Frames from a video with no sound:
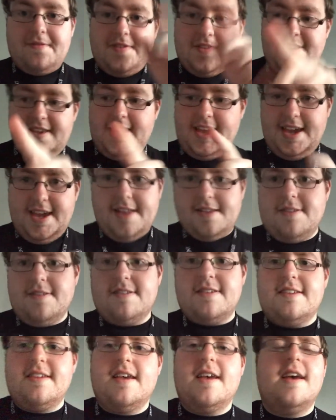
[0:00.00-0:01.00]

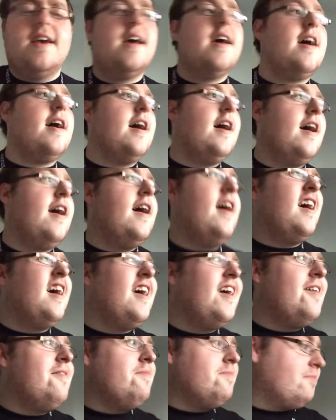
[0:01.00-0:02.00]
teens.
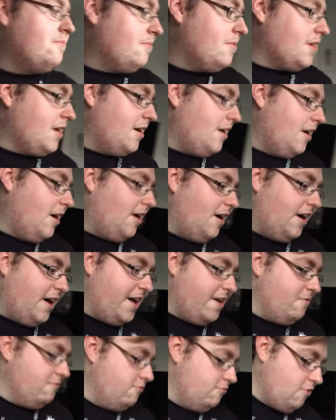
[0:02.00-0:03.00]
I
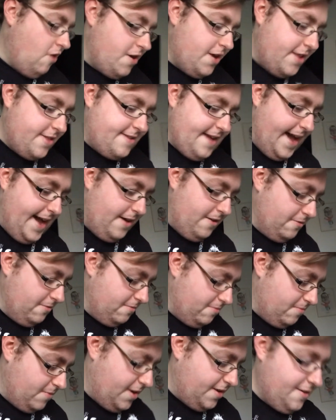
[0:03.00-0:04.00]
wrote it down
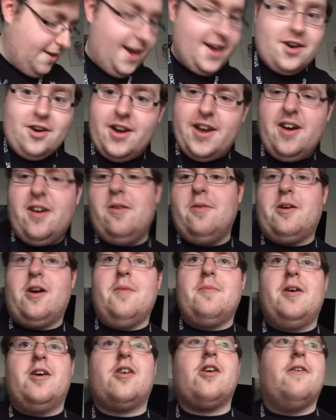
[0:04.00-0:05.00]
because I got it on,
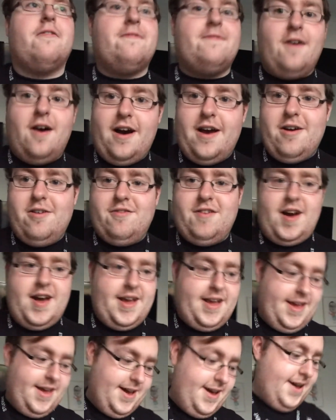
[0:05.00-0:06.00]
I got a file right
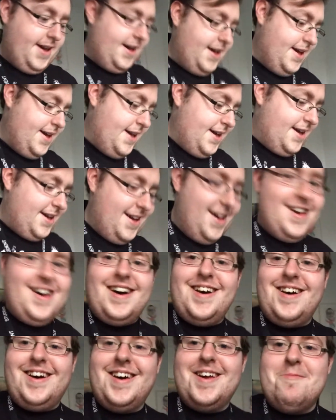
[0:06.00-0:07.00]
here,
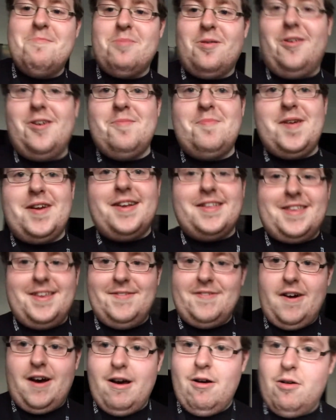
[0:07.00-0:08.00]
employability
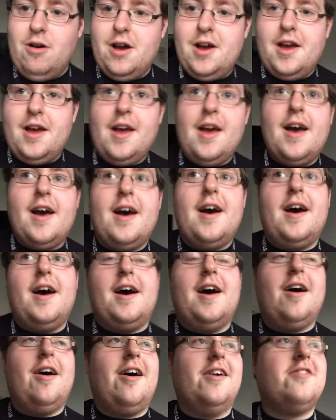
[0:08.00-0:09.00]
file.
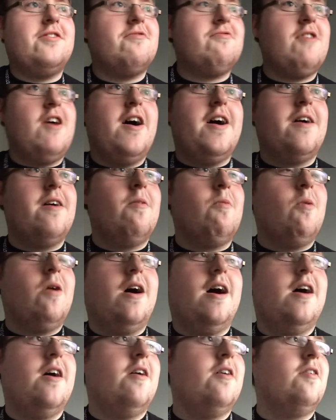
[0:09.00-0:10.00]
I just wrote
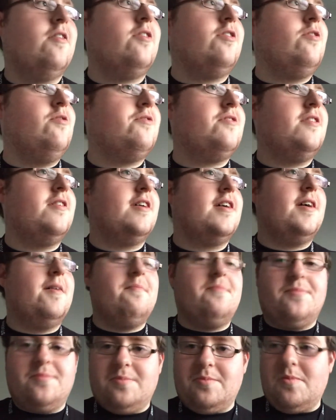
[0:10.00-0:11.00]
what using
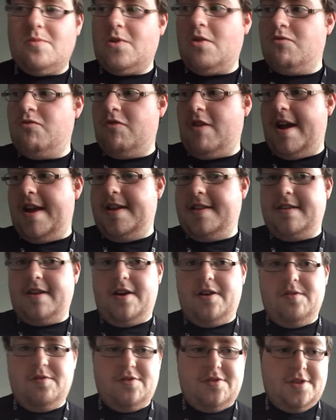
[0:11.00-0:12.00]
writing
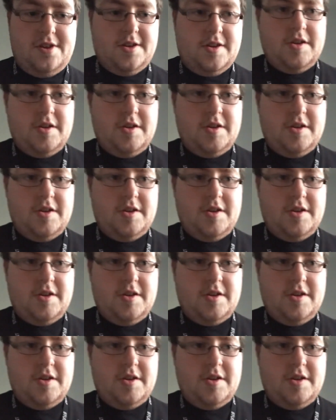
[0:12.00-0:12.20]
those